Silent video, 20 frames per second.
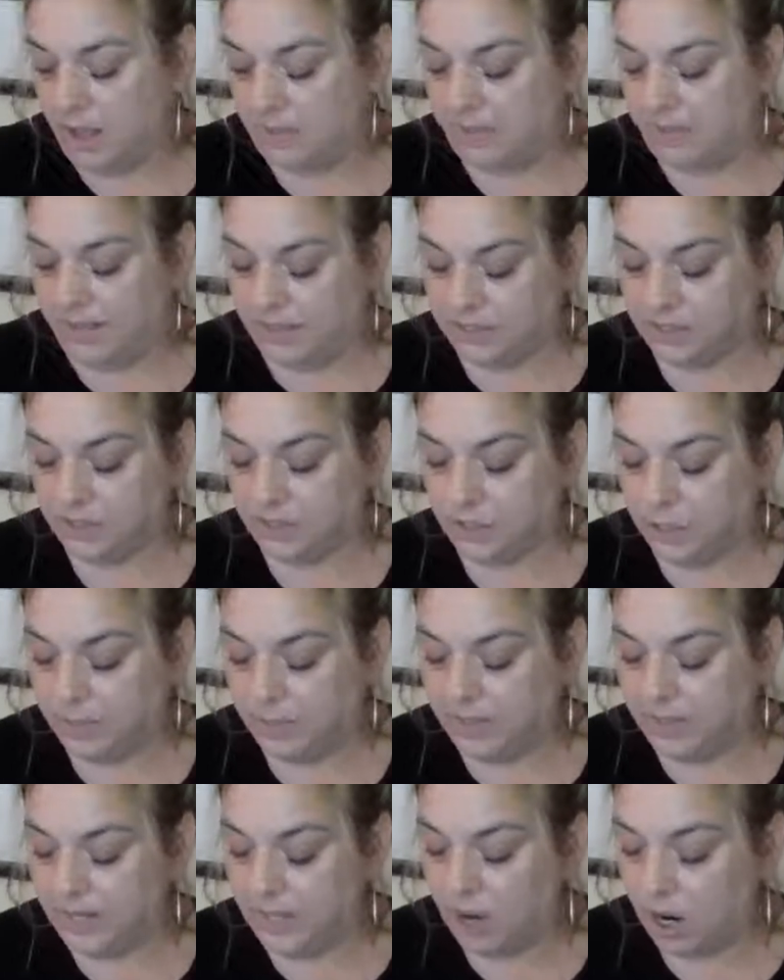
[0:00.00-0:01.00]
It's too
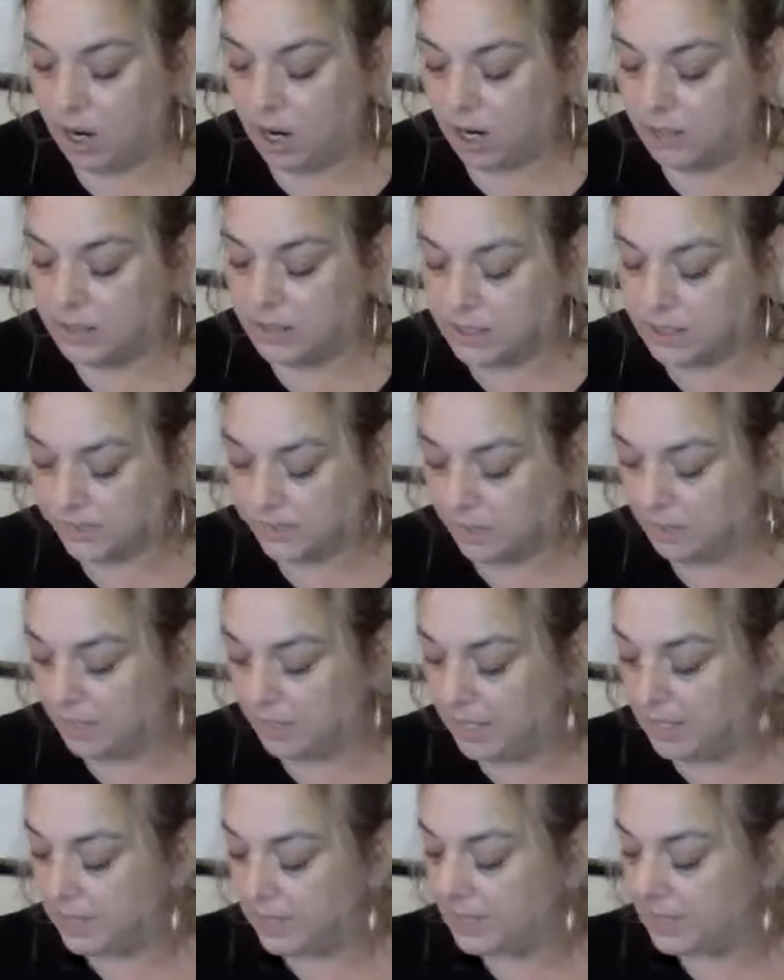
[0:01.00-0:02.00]
many cards for
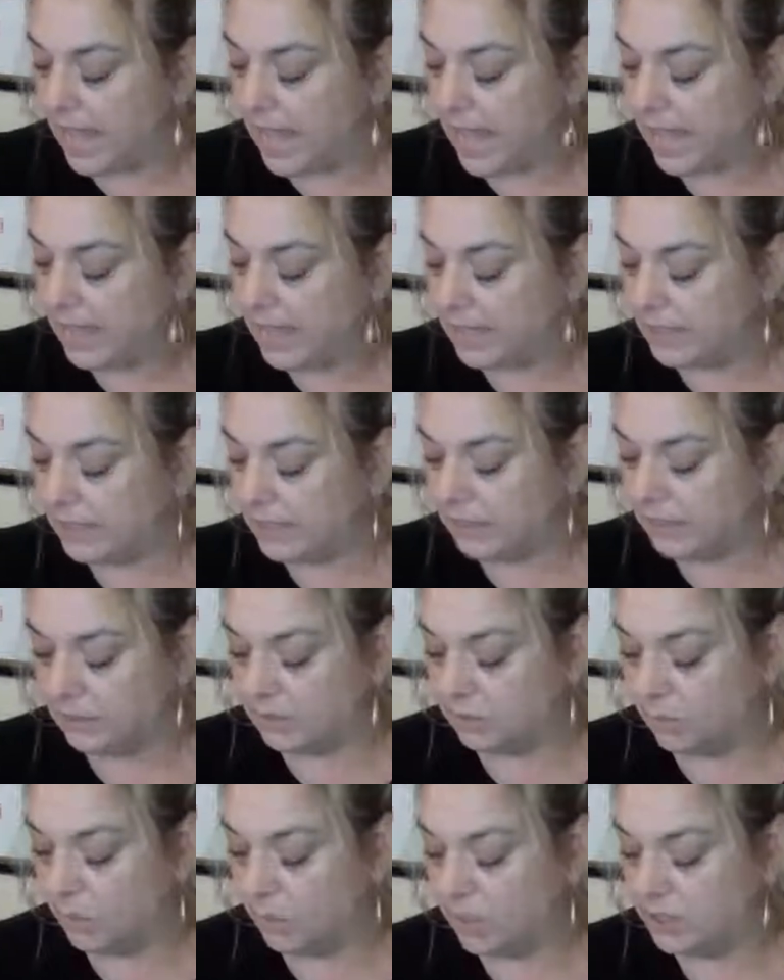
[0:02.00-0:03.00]
me to take.
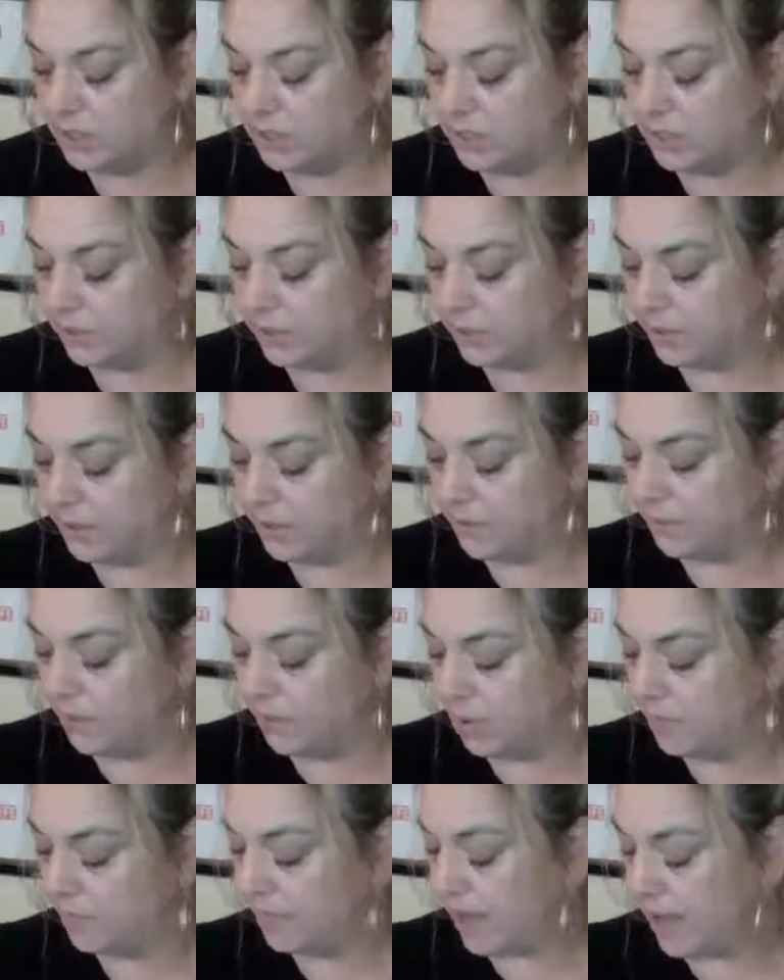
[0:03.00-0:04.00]
1, 2, 3,
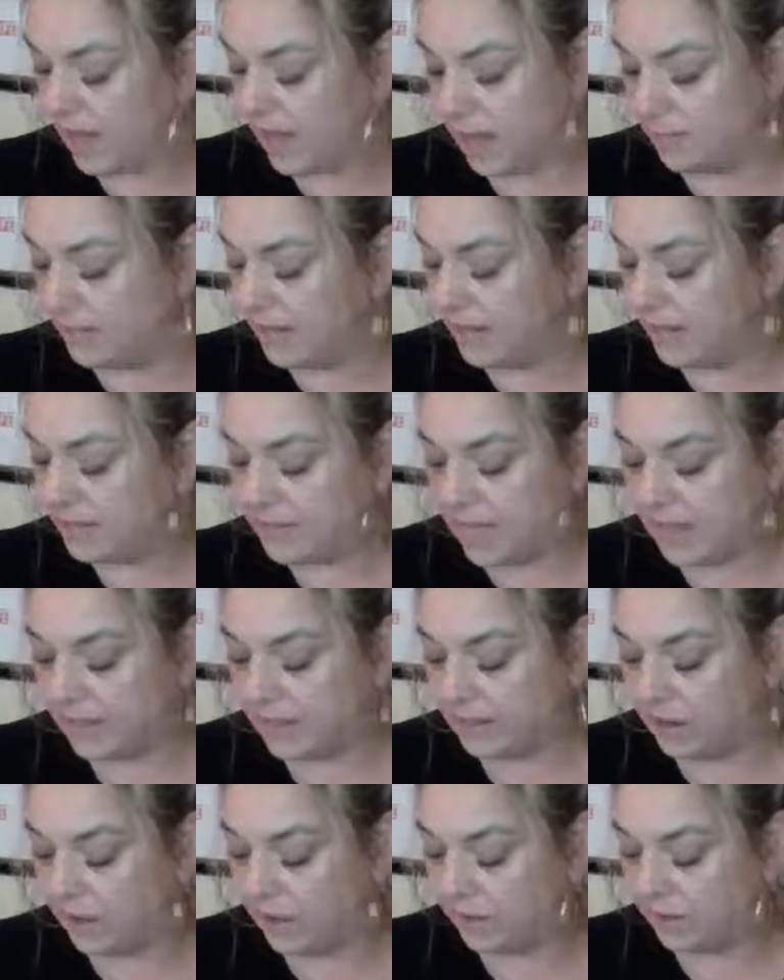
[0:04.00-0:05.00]
4, 5. I'm not
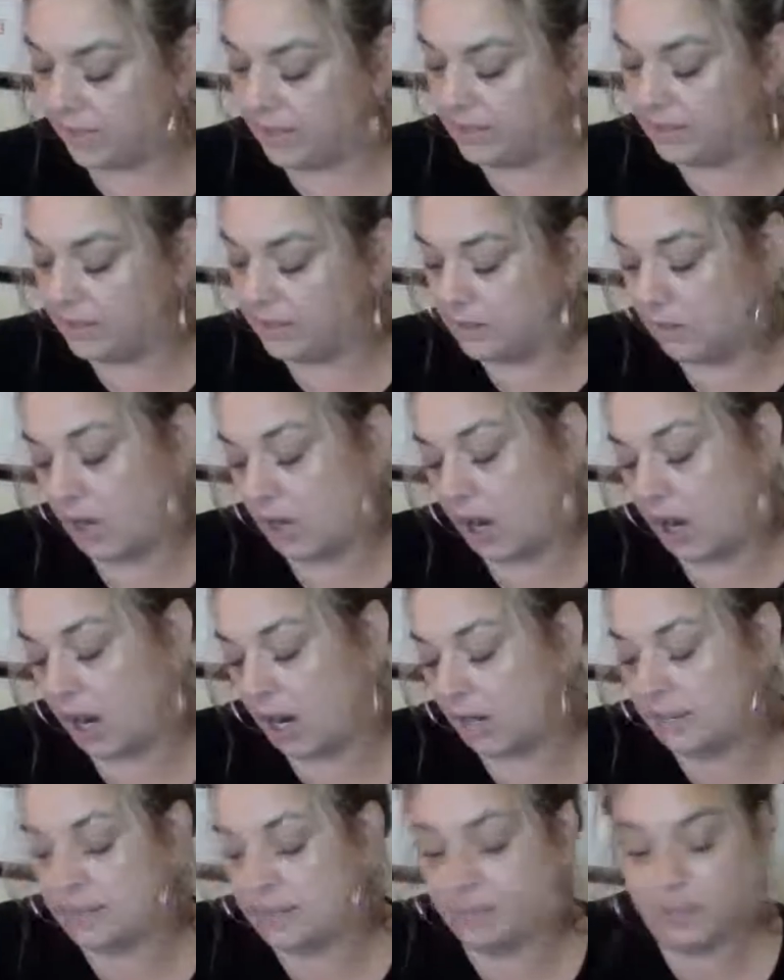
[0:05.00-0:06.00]
taking all these
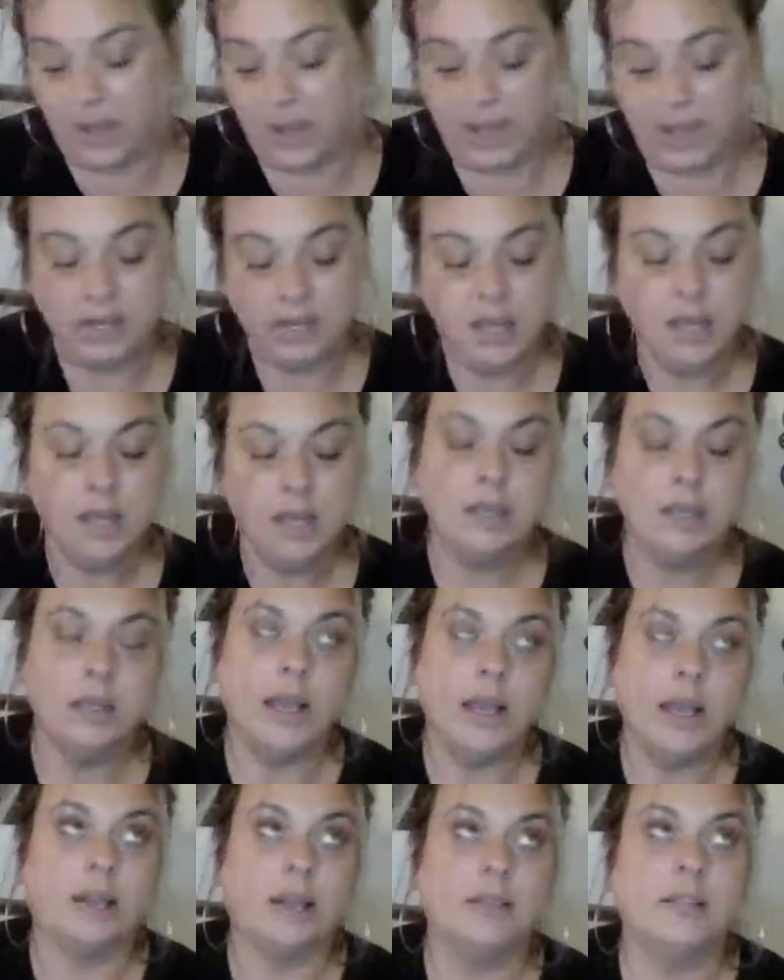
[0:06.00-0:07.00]
cards, but
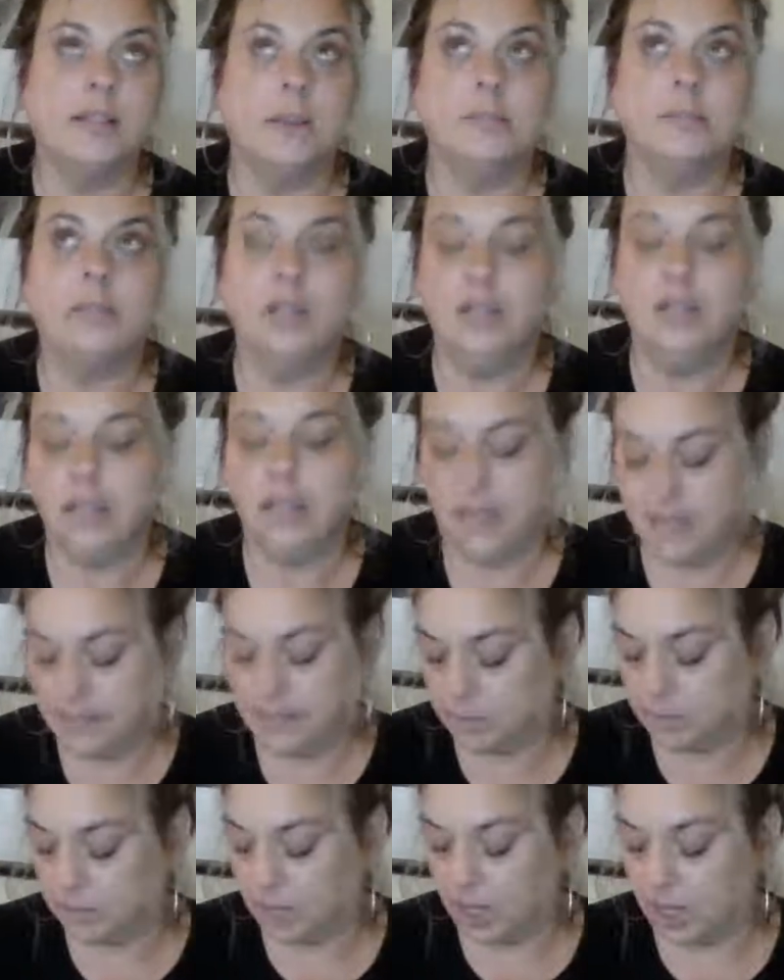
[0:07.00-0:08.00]
yeah, something
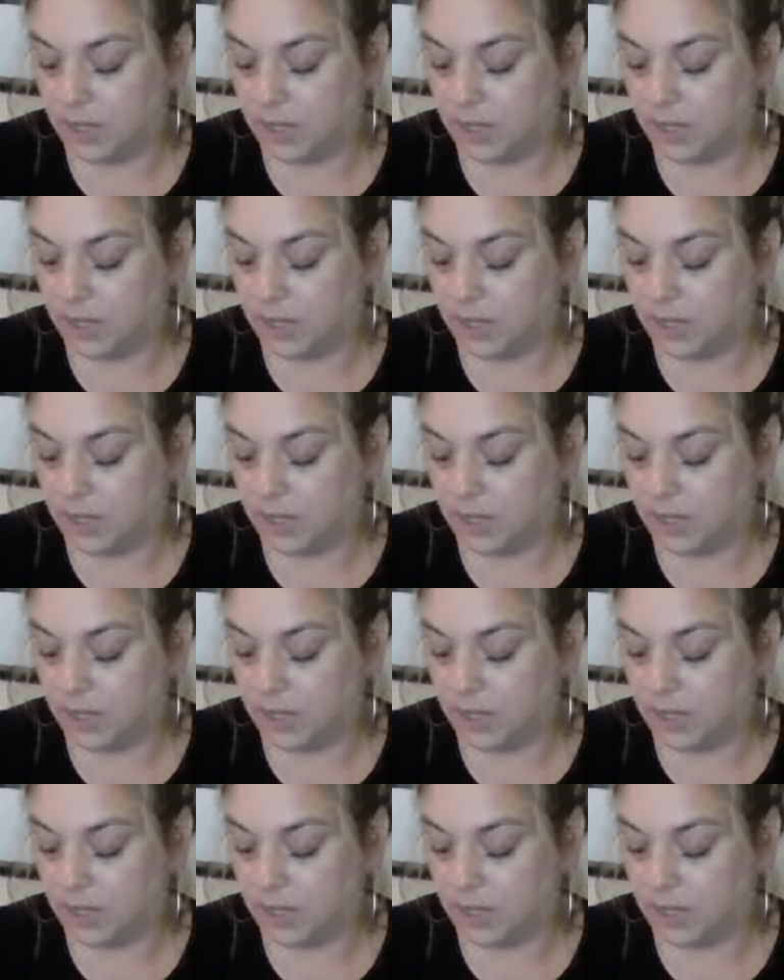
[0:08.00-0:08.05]
is